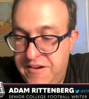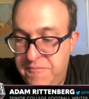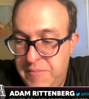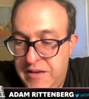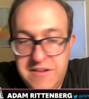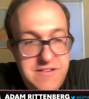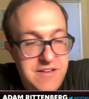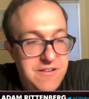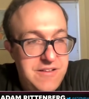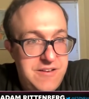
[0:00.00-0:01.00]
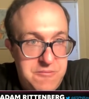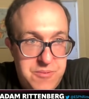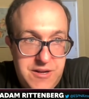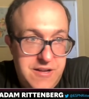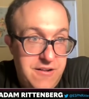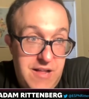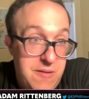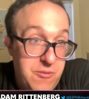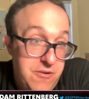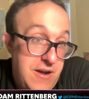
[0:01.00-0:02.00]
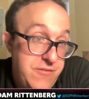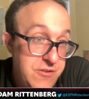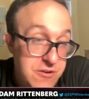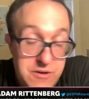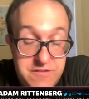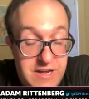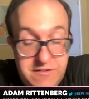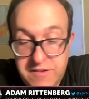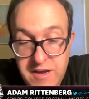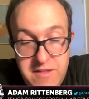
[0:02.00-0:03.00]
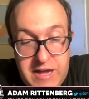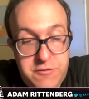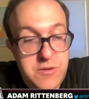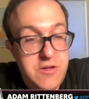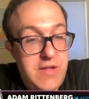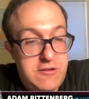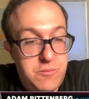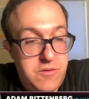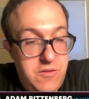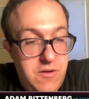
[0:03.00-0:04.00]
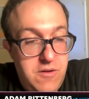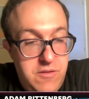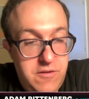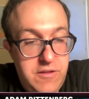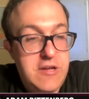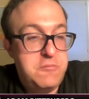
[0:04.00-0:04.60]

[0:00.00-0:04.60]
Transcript: media deal and bring in a lot more revenue, because that's what the league